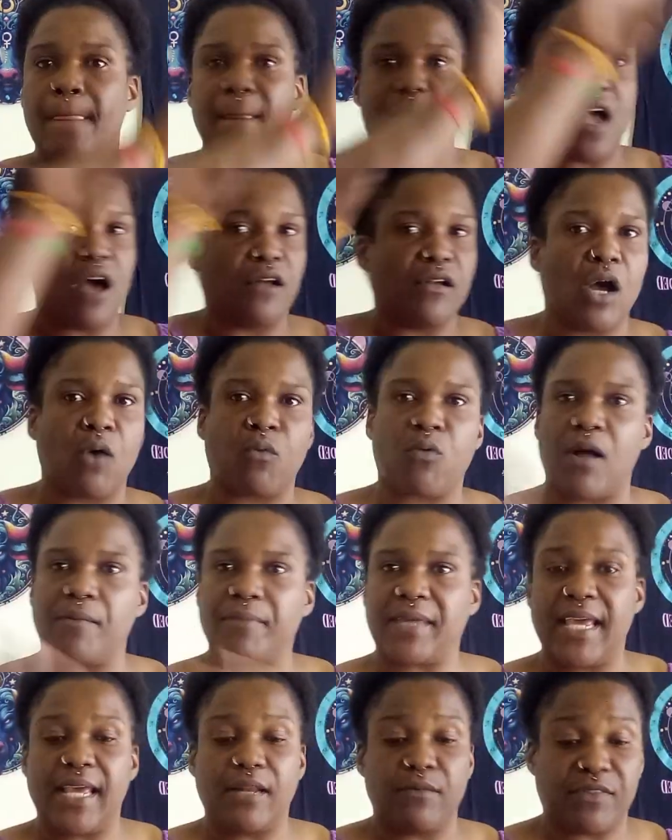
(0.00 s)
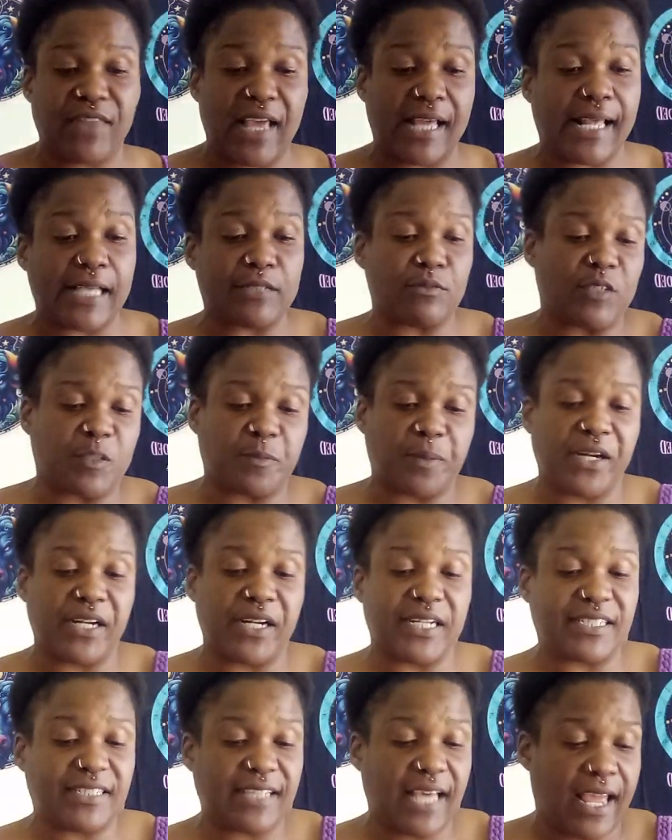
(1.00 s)
Y'all know where I'm getting with that. That's what
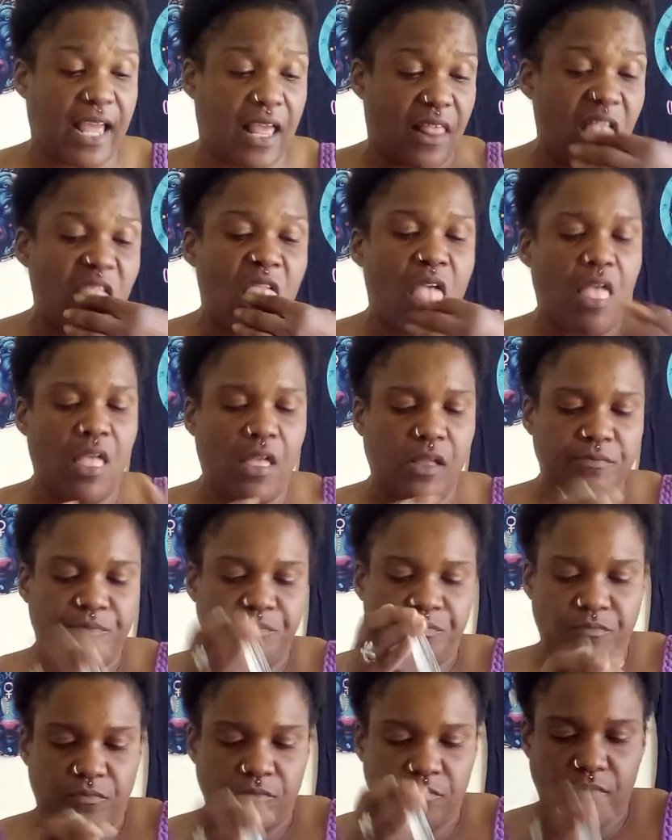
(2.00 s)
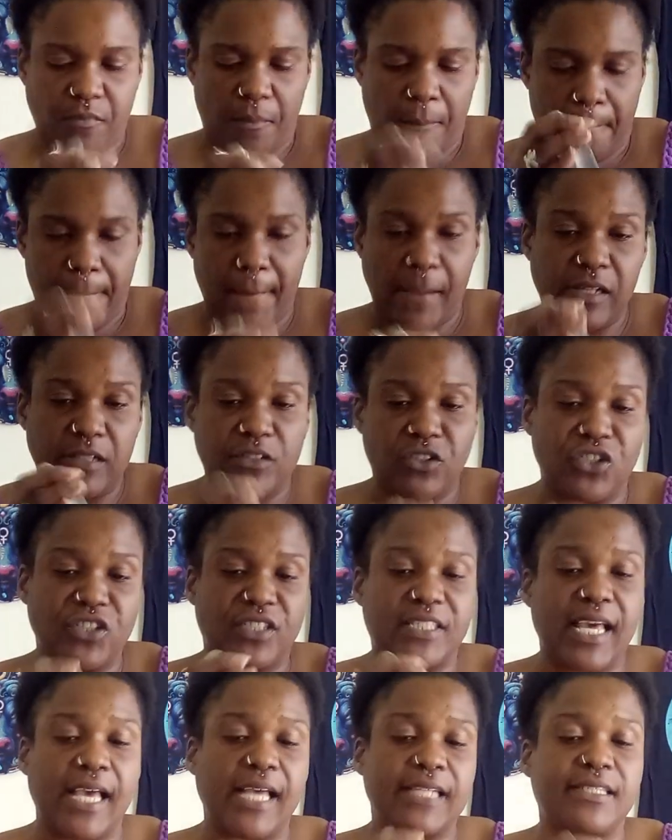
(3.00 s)
Spirit is saying. She
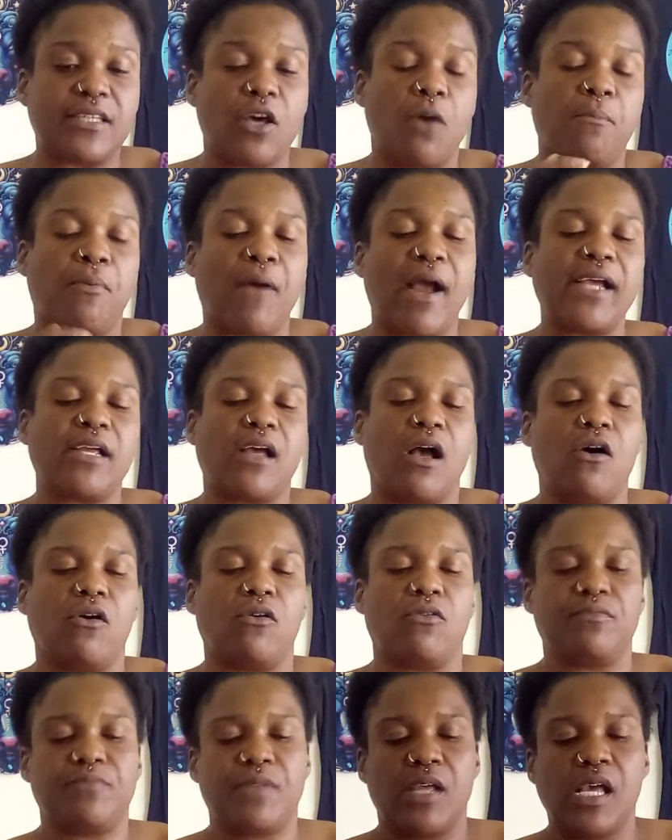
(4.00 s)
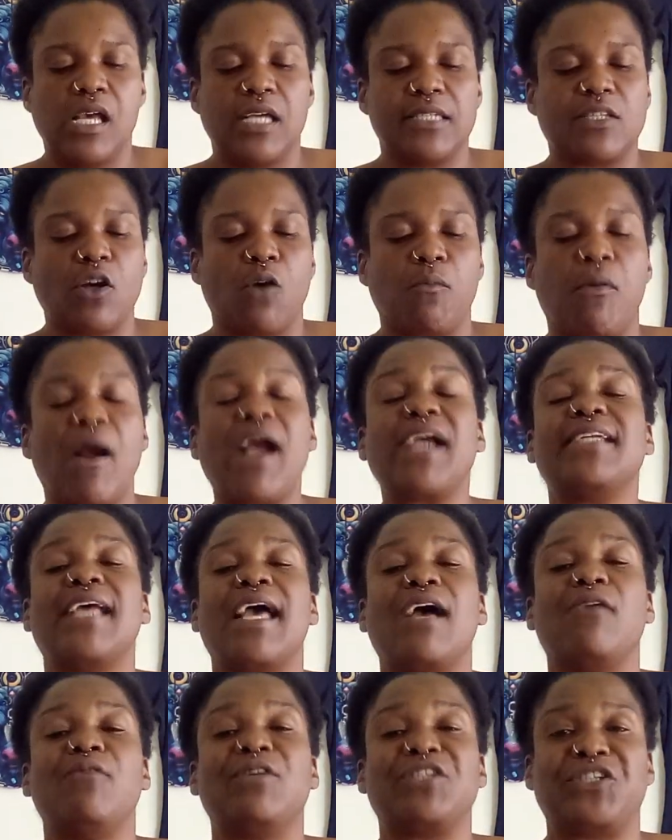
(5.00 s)
said, so break
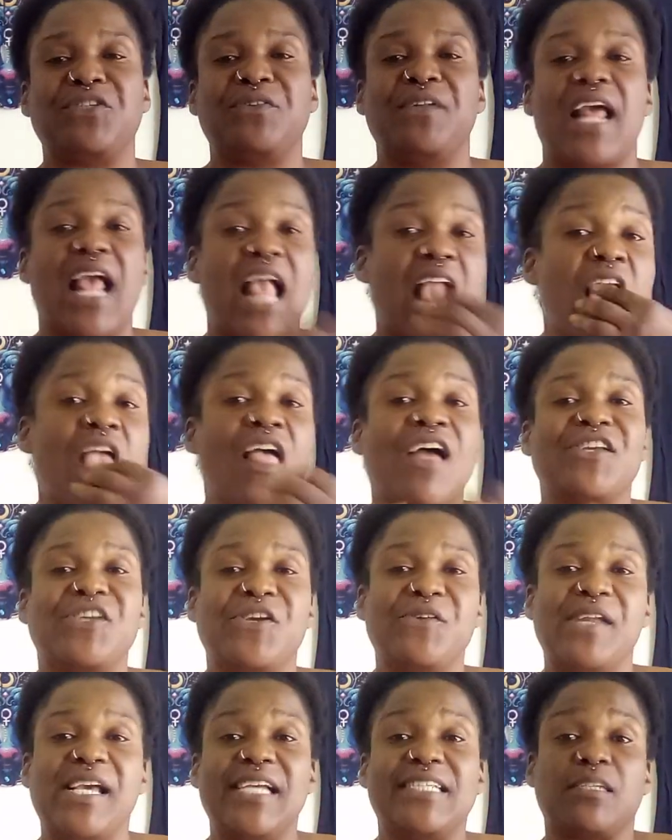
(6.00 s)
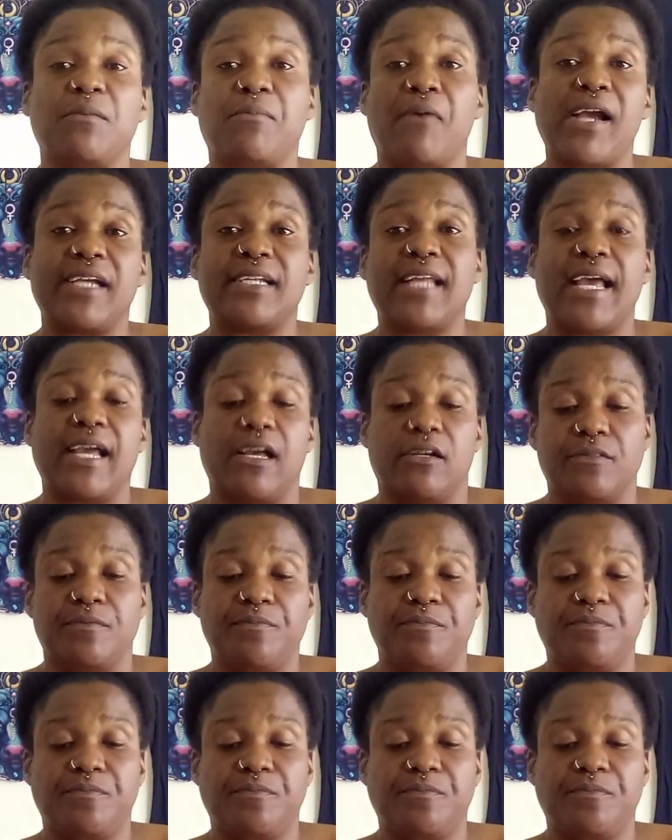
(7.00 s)
down what you need to break down.